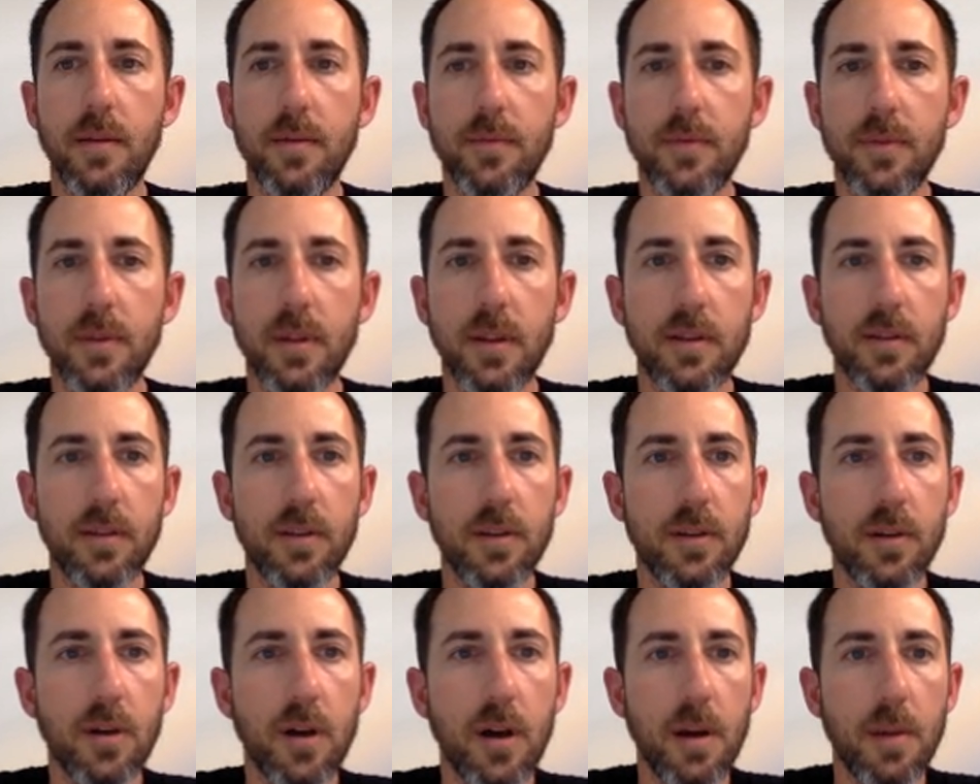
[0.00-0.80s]
this
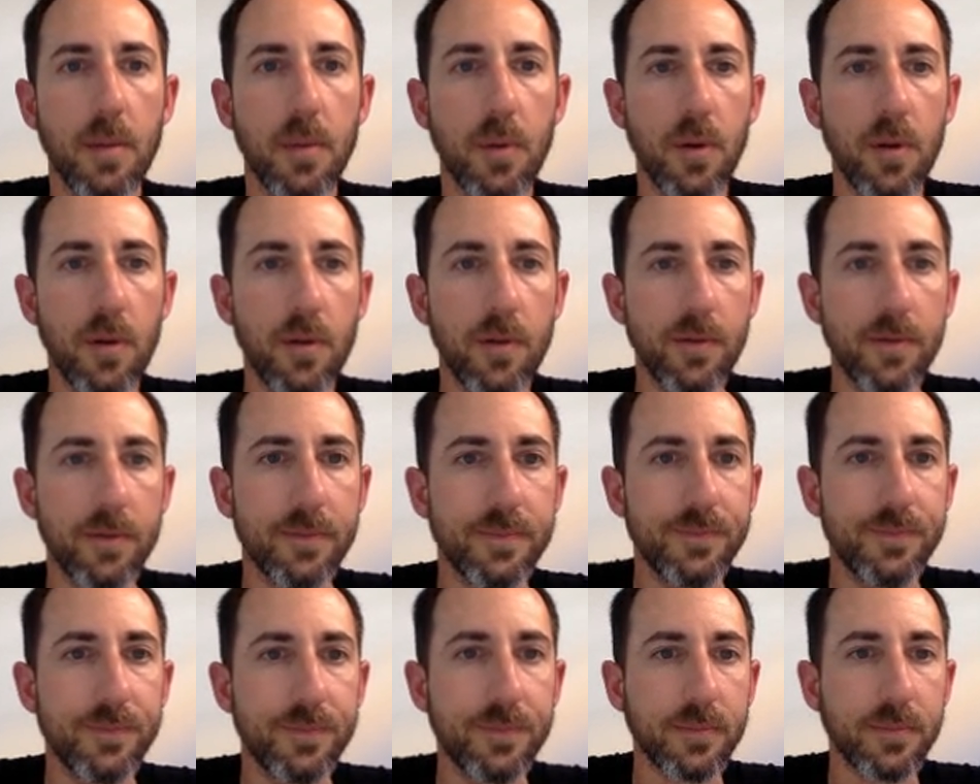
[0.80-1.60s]
entire move,
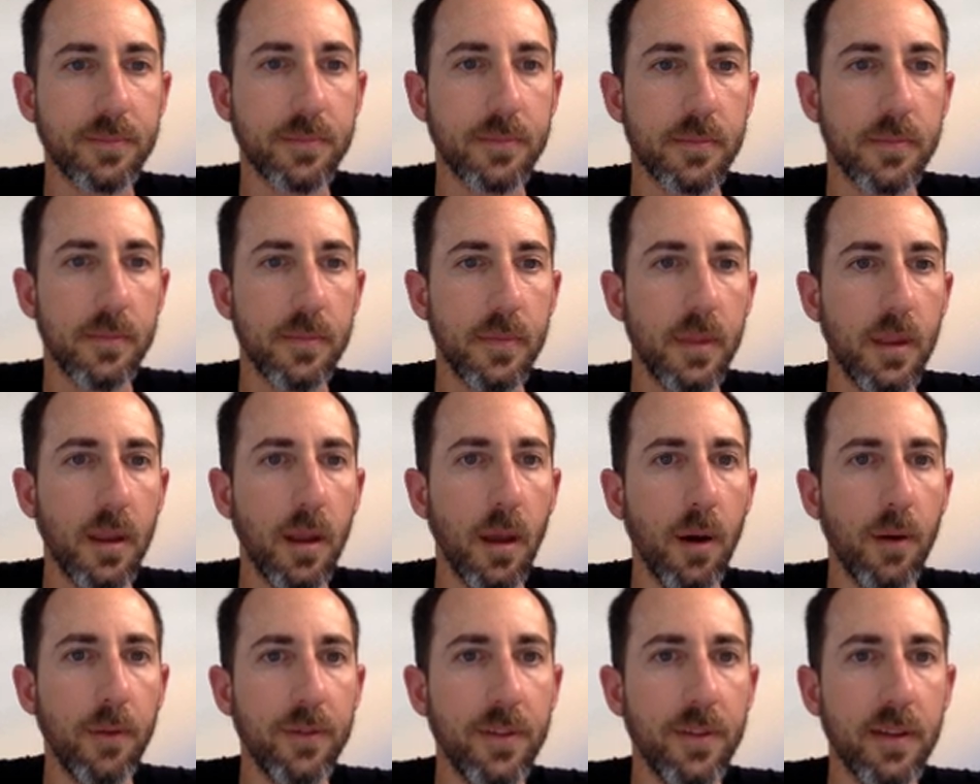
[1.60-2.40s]

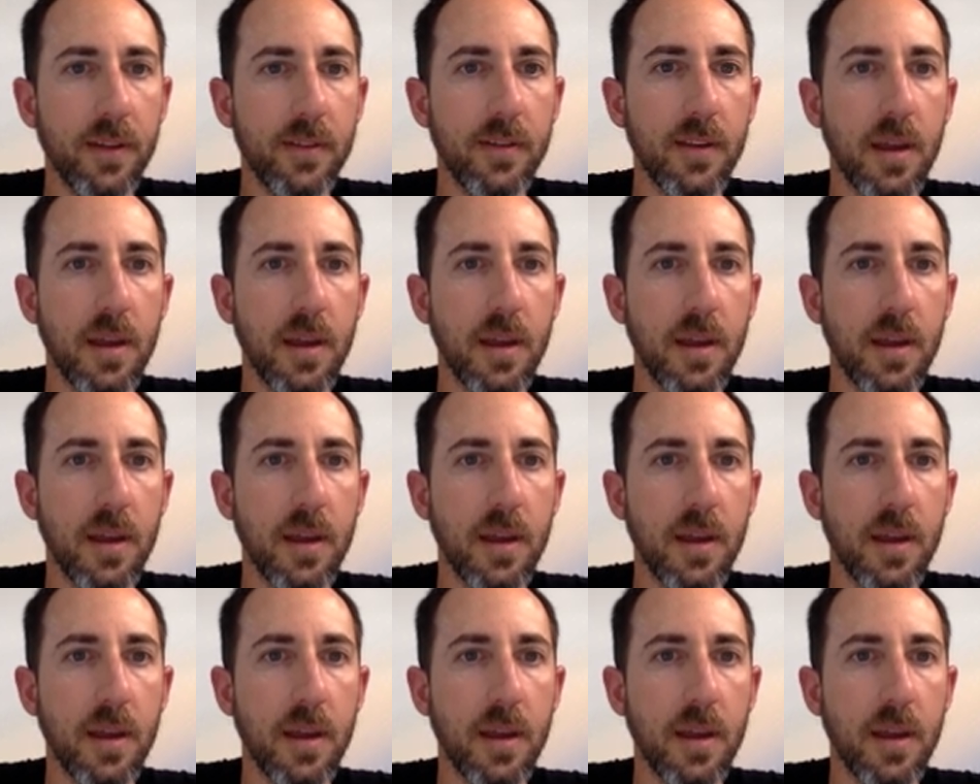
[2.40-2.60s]
of this